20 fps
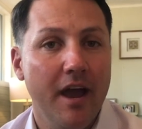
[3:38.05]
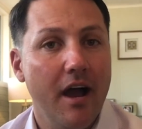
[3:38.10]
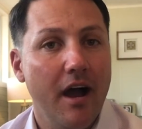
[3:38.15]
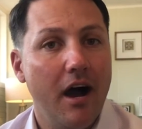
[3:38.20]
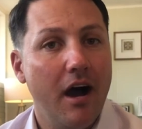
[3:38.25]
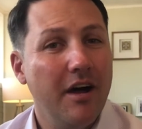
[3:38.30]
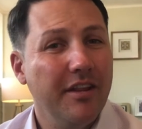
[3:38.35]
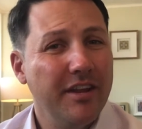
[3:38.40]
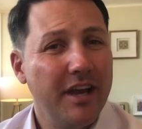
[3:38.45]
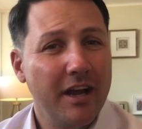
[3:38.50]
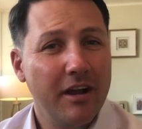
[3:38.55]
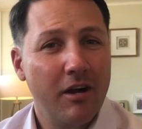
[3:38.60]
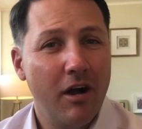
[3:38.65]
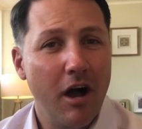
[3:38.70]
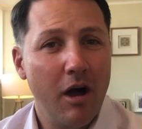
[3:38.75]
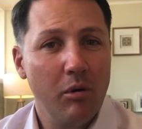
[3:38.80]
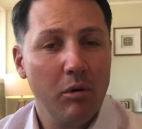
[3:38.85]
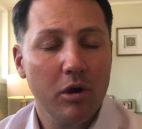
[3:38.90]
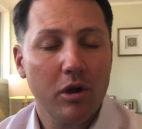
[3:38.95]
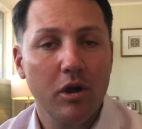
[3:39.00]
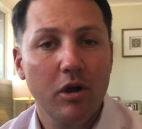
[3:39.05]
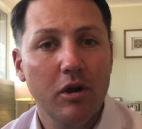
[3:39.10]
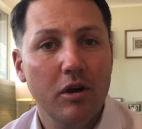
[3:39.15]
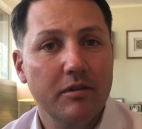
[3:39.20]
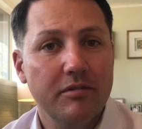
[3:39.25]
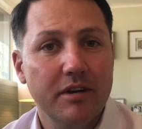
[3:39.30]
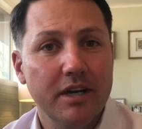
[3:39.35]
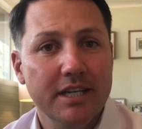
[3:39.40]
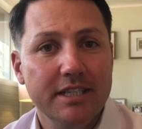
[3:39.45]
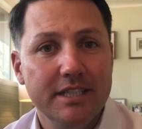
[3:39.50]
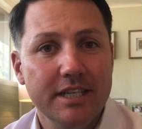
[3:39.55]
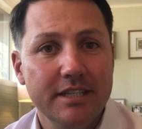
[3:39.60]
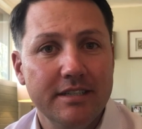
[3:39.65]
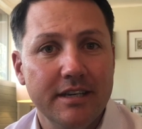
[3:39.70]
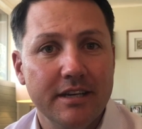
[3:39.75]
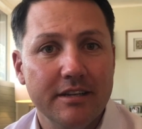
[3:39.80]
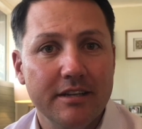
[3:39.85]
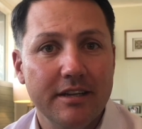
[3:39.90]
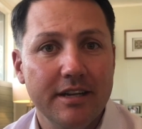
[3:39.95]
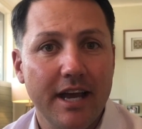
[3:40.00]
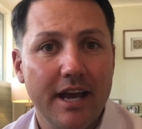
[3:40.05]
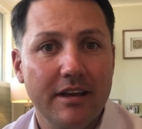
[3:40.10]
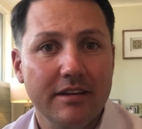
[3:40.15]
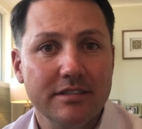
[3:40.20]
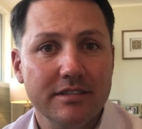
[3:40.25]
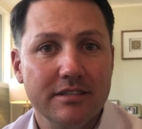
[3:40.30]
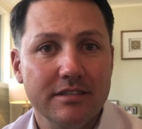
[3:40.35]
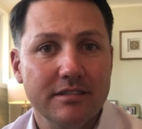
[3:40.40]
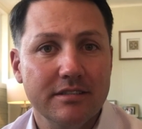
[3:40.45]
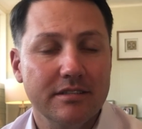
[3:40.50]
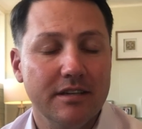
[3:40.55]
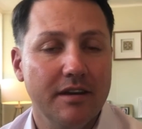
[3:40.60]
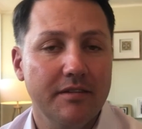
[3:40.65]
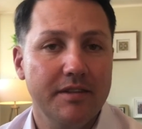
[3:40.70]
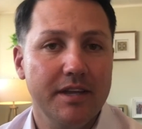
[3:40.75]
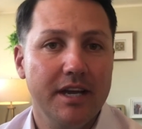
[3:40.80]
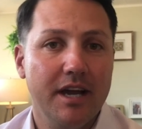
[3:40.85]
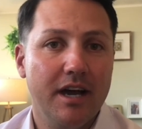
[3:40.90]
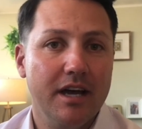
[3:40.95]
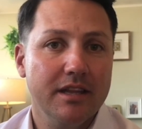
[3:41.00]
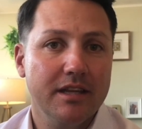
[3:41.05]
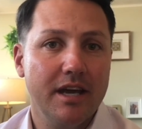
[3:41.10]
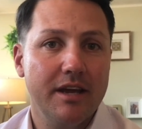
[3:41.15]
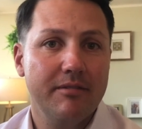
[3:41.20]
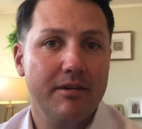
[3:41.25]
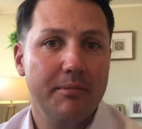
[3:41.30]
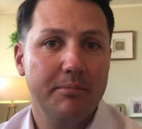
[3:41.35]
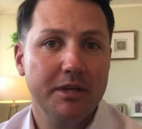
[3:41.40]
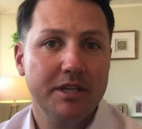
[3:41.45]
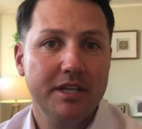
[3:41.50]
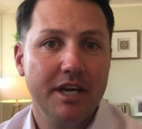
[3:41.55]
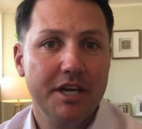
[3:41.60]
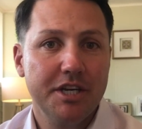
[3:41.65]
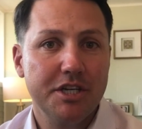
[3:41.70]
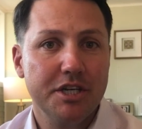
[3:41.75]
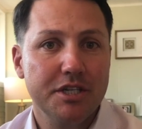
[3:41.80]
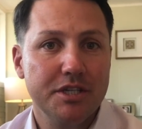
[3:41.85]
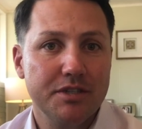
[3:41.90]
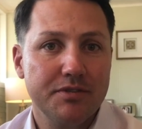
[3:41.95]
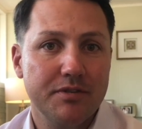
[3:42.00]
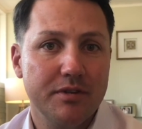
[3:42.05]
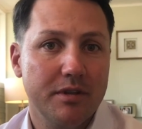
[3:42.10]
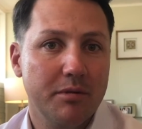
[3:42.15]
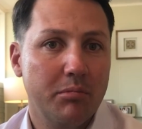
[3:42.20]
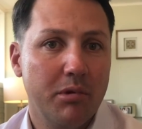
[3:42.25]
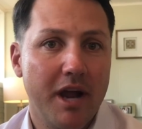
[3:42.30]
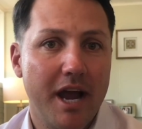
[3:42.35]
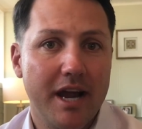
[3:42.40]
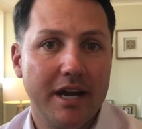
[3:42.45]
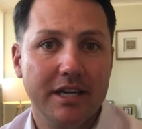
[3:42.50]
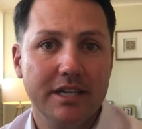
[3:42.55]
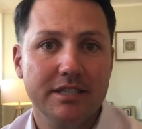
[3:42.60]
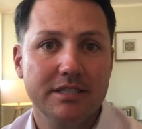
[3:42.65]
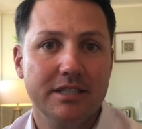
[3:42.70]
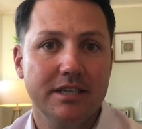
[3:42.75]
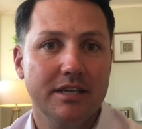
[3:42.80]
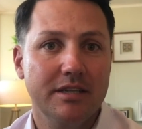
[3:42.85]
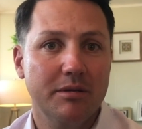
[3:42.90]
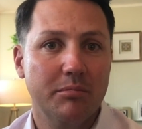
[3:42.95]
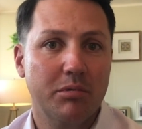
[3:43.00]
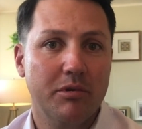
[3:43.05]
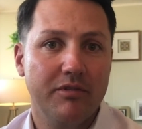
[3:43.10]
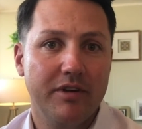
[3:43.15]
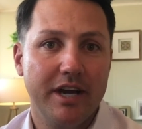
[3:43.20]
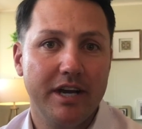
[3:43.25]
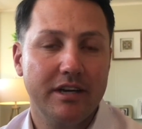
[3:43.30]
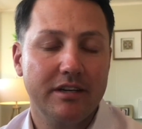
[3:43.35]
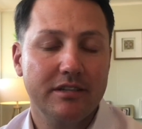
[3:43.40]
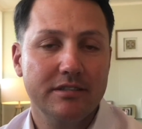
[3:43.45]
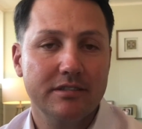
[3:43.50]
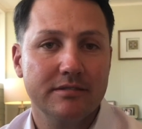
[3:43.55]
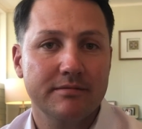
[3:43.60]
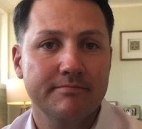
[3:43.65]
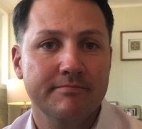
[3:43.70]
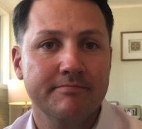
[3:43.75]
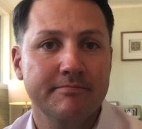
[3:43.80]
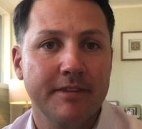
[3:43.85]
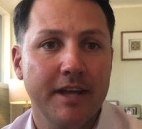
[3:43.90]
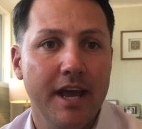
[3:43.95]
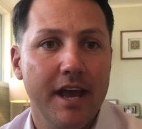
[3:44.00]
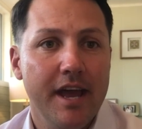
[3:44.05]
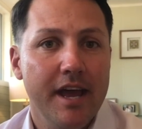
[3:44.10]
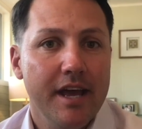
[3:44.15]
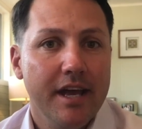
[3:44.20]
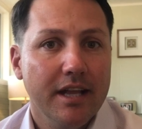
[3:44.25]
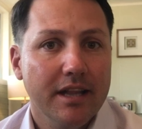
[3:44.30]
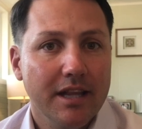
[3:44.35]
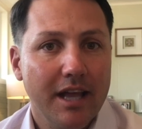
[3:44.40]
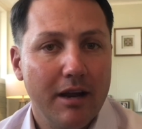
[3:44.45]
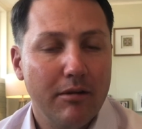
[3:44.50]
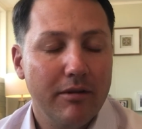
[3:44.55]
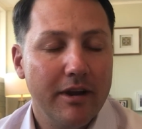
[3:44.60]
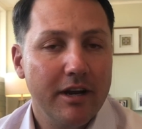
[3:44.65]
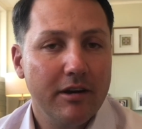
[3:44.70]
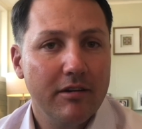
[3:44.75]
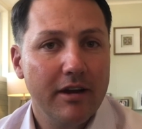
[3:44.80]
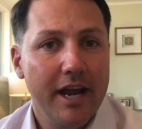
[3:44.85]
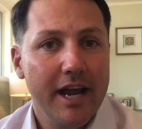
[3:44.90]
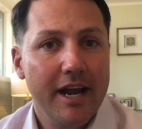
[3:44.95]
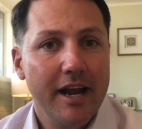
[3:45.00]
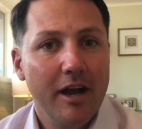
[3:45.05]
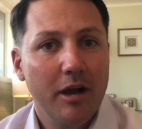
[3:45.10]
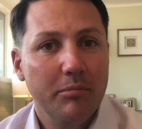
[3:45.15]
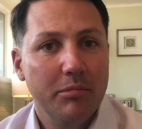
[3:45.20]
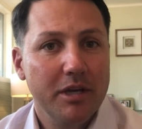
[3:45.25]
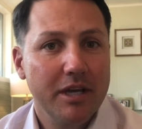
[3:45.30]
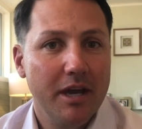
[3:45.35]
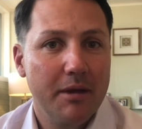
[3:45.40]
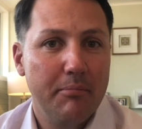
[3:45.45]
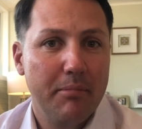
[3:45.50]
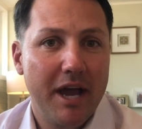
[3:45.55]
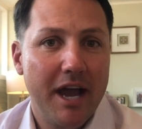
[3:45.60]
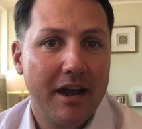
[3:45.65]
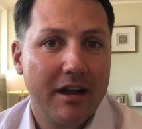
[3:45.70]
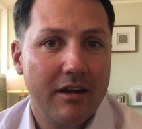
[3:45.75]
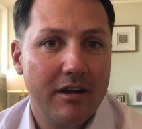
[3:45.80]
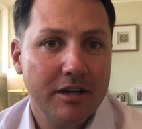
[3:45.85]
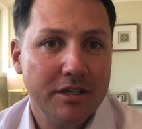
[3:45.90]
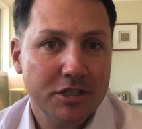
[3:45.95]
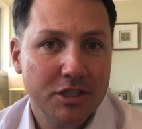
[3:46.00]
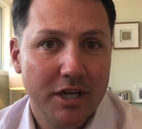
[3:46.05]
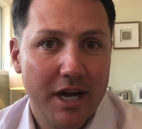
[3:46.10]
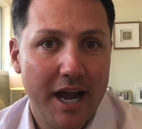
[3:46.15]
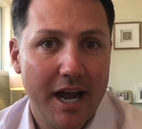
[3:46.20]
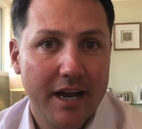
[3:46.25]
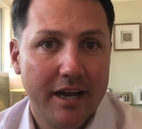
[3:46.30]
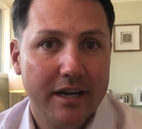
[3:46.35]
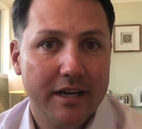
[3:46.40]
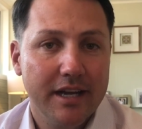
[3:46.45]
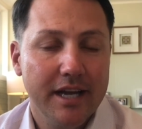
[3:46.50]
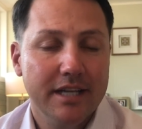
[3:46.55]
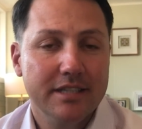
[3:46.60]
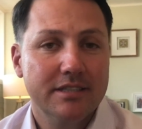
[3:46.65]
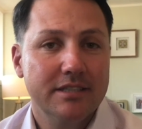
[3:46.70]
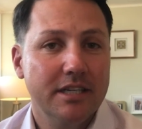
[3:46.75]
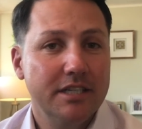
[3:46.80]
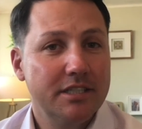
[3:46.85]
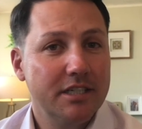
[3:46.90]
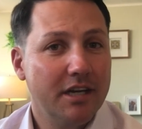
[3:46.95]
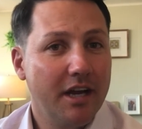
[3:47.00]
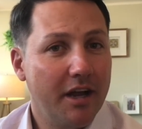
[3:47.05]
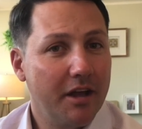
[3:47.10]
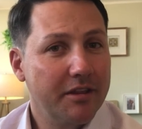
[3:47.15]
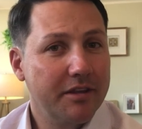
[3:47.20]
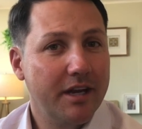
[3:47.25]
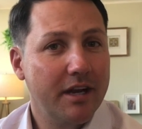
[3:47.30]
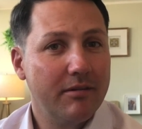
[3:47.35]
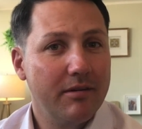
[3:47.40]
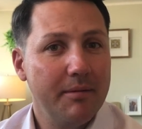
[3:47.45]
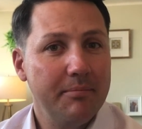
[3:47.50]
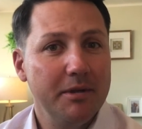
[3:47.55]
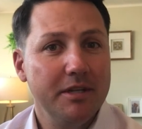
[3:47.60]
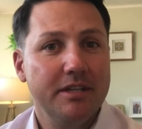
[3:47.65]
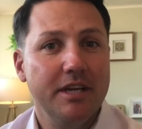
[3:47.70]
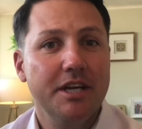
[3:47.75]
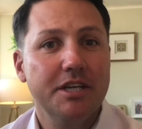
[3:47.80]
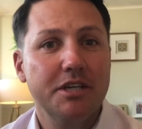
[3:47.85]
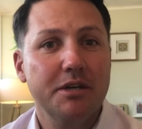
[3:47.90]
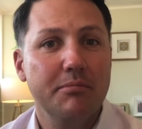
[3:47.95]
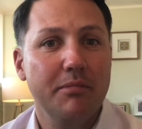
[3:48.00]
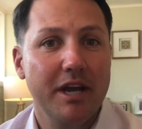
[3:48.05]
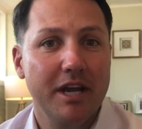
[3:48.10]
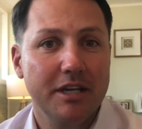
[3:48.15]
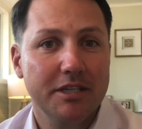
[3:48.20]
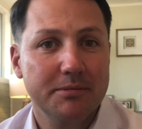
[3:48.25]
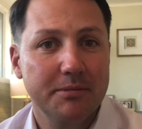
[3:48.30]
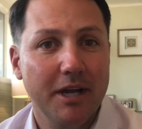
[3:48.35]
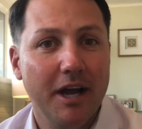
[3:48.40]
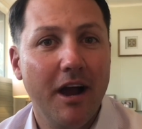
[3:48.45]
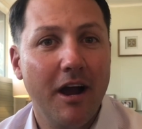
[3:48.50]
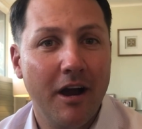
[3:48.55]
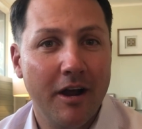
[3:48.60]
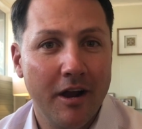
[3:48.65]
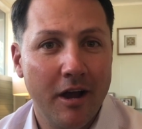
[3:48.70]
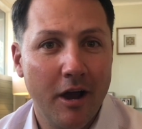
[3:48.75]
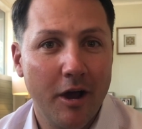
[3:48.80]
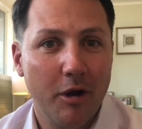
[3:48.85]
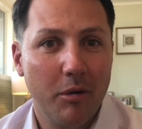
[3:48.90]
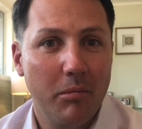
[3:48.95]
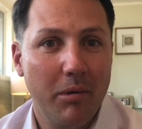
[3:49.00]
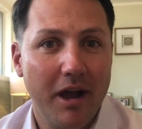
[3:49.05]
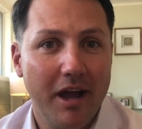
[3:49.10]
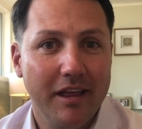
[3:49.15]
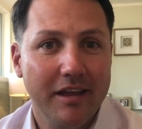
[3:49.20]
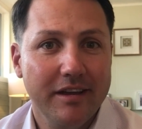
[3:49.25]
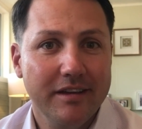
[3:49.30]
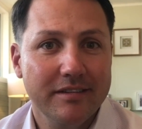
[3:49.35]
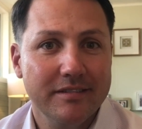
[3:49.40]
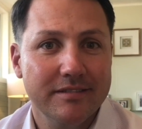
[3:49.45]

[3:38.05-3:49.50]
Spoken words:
On that call, we'll go over a detailed analysis of the online reputations for the practice and the providers. Let Rate help you get back on track and set your healthcare reputation management on autopilot.